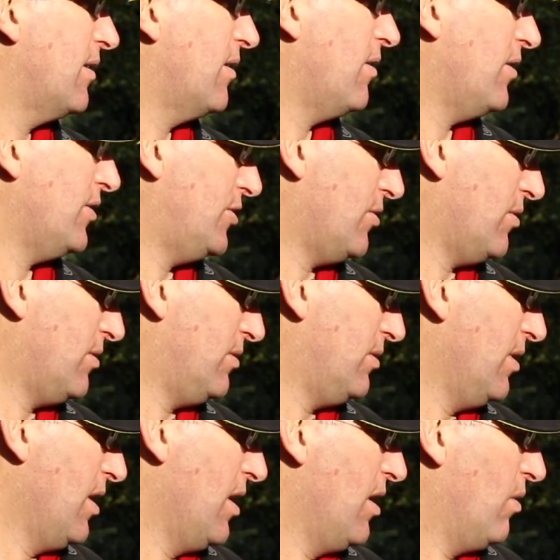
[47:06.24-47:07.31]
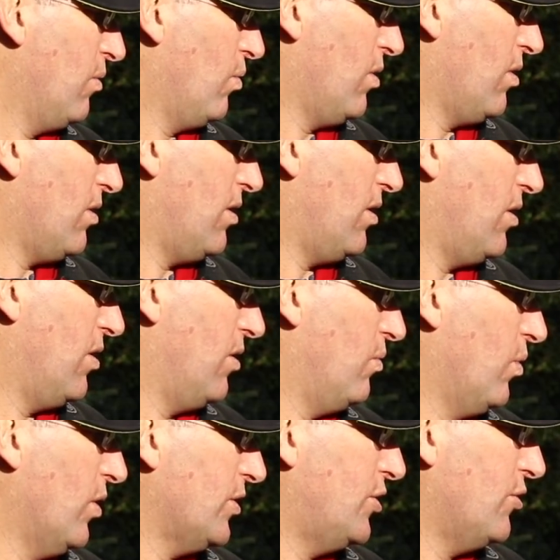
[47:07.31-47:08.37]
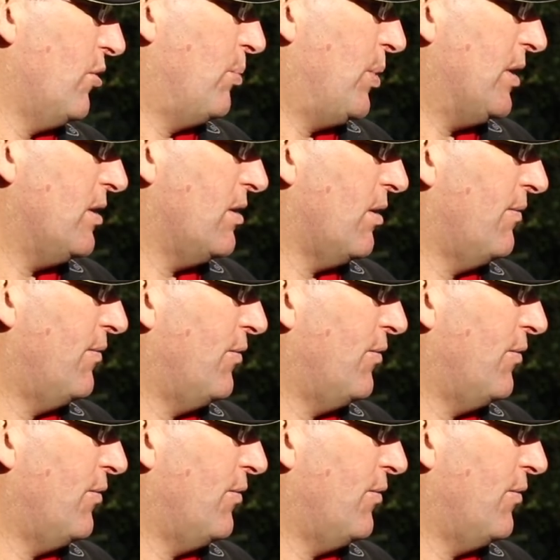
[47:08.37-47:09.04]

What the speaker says: Hi John, what's your opinion on